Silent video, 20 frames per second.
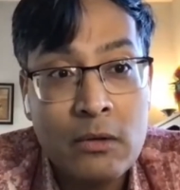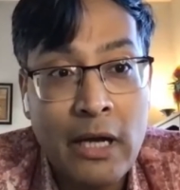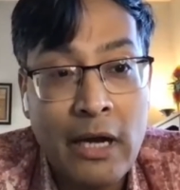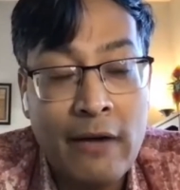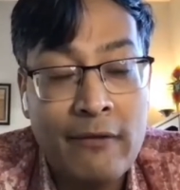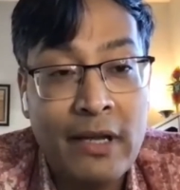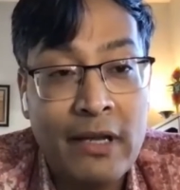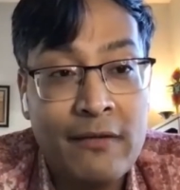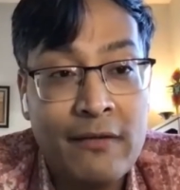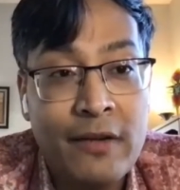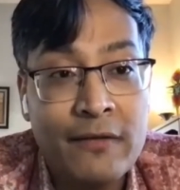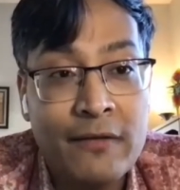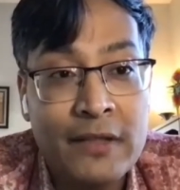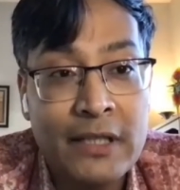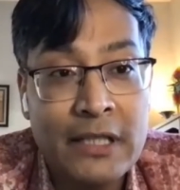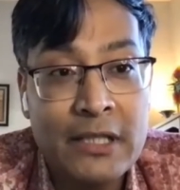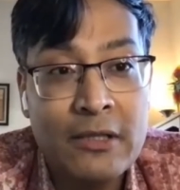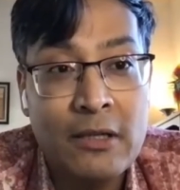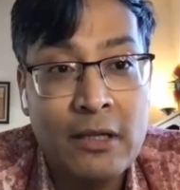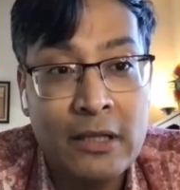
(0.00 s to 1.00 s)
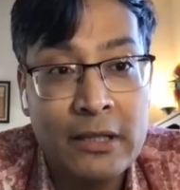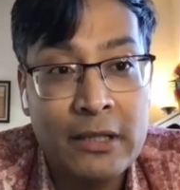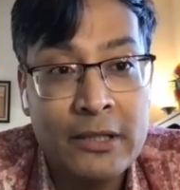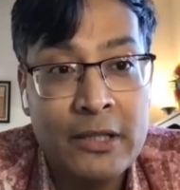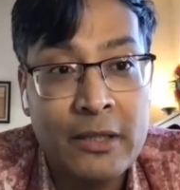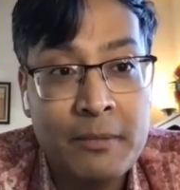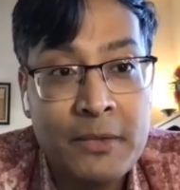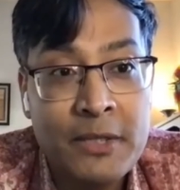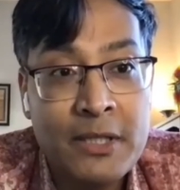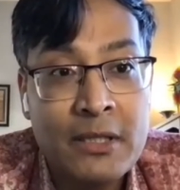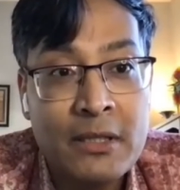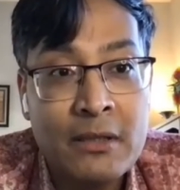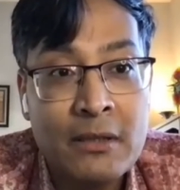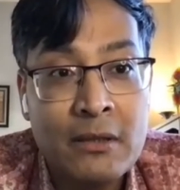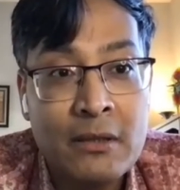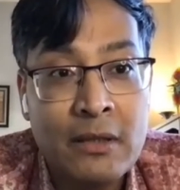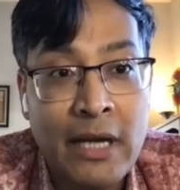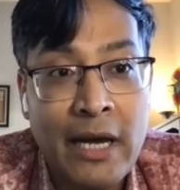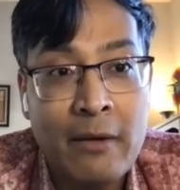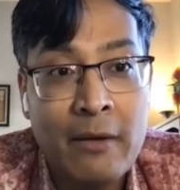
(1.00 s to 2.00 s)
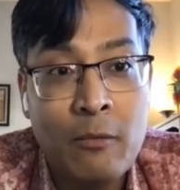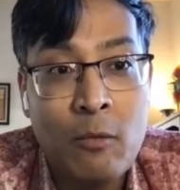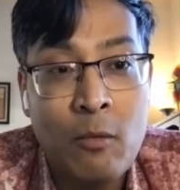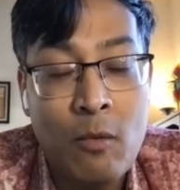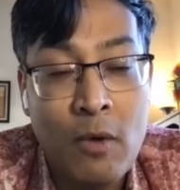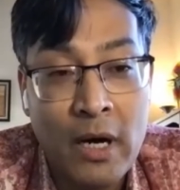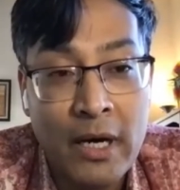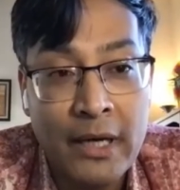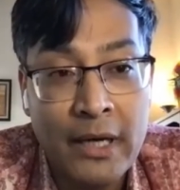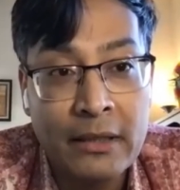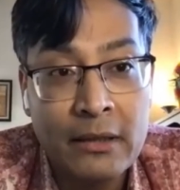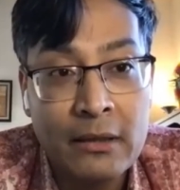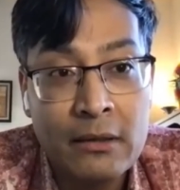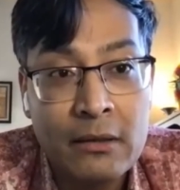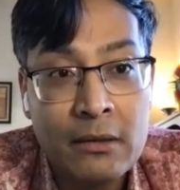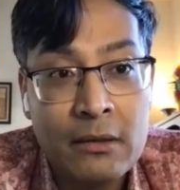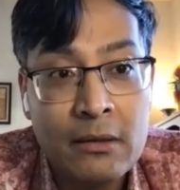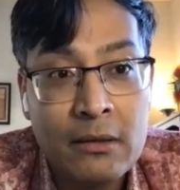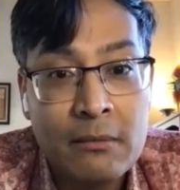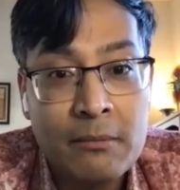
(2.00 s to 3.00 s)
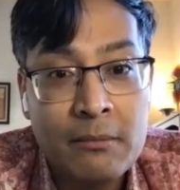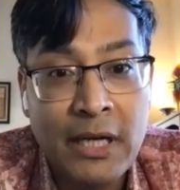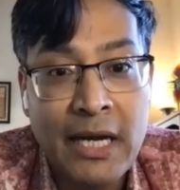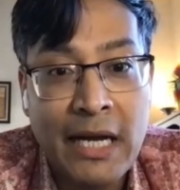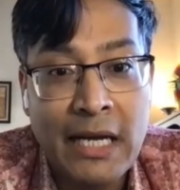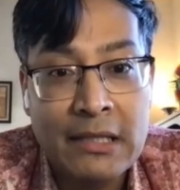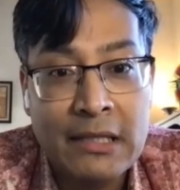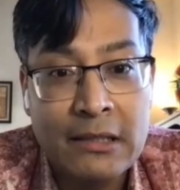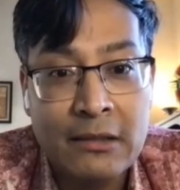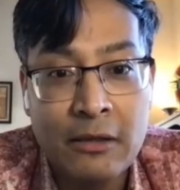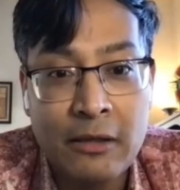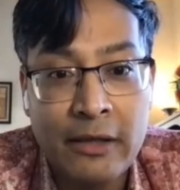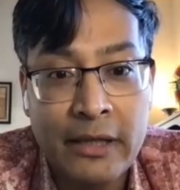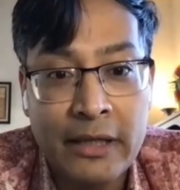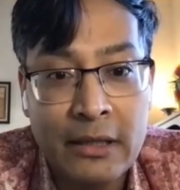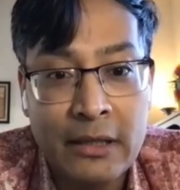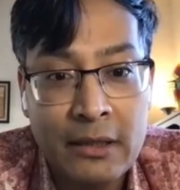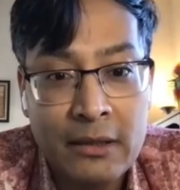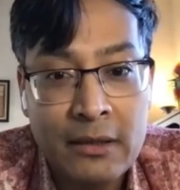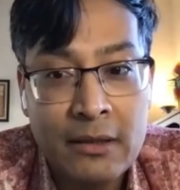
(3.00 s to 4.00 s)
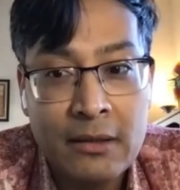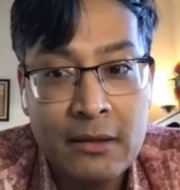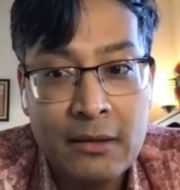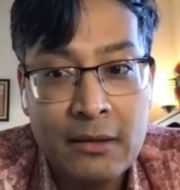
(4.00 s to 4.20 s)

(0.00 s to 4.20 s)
They have like 50 scholarships. They had one per category.